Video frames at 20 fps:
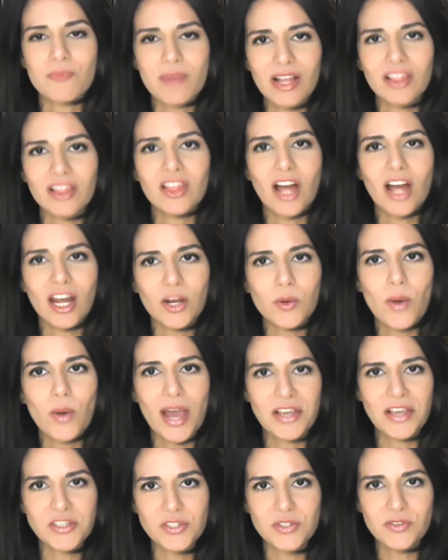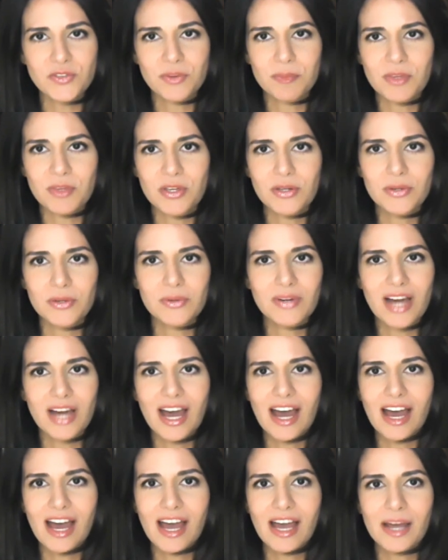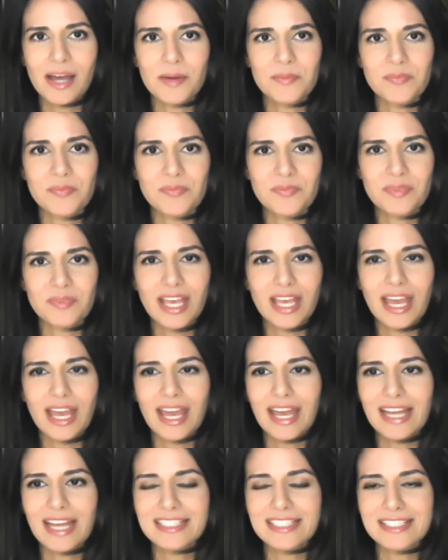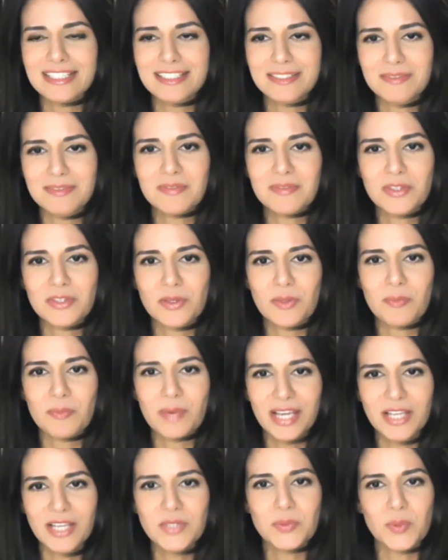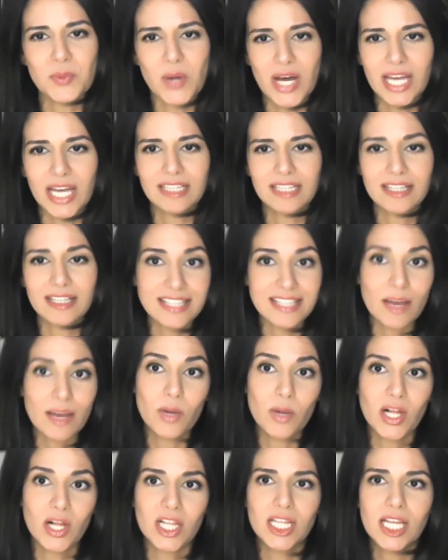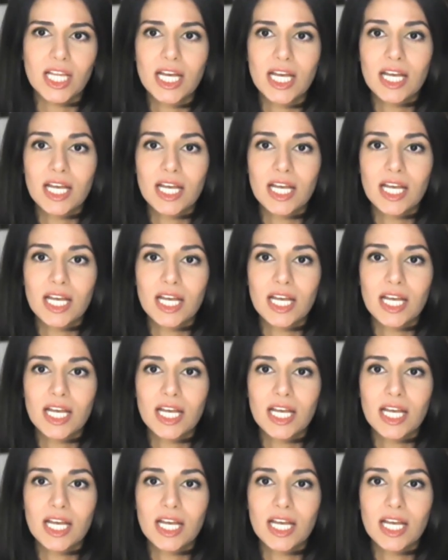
a lot of questions from you. And so the biggest one is that, well,